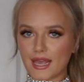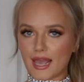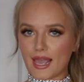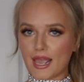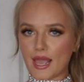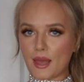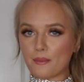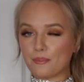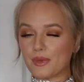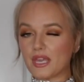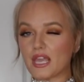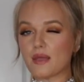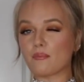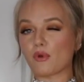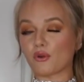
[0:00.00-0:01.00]

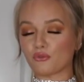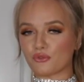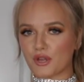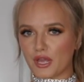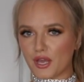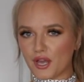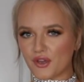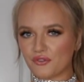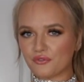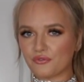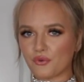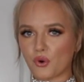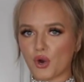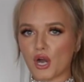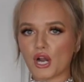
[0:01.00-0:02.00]
AB Maria
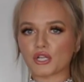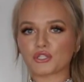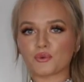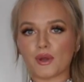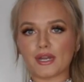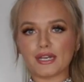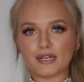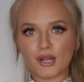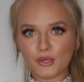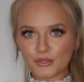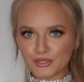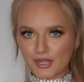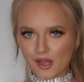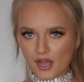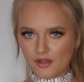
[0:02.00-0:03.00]
for
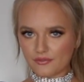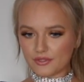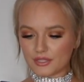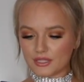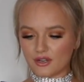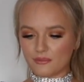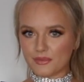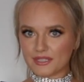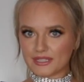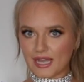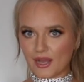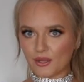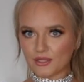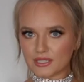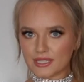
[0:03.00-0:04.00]
$20 off. Don't miss
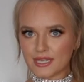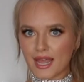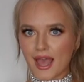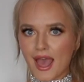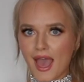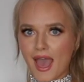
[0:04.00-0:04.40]
out.